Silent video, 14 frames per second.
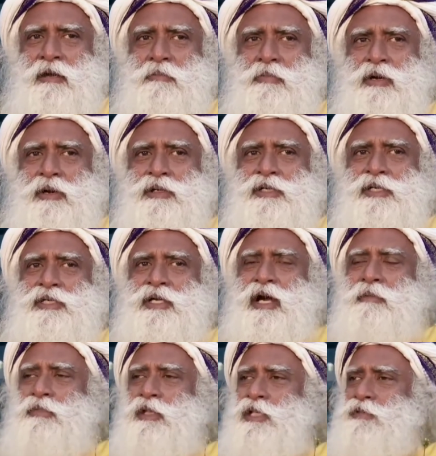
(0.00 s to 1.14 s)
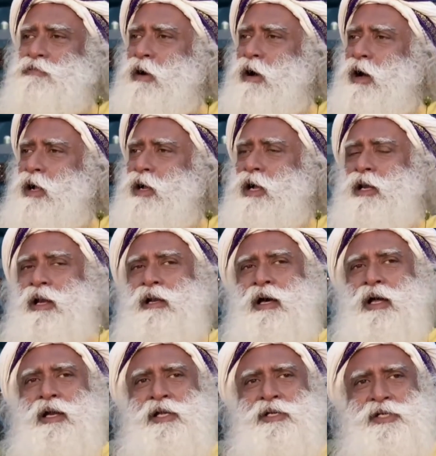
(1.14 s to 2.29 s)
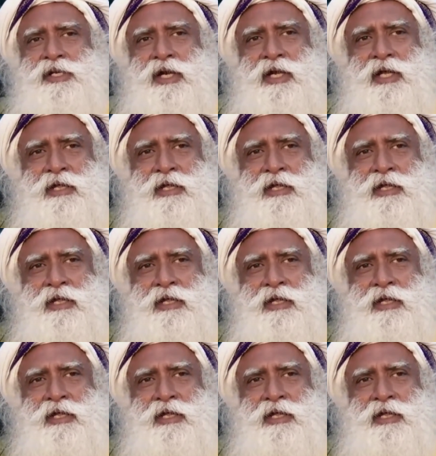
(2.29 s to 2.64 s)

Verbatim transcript: because it's come this far and unnecessarily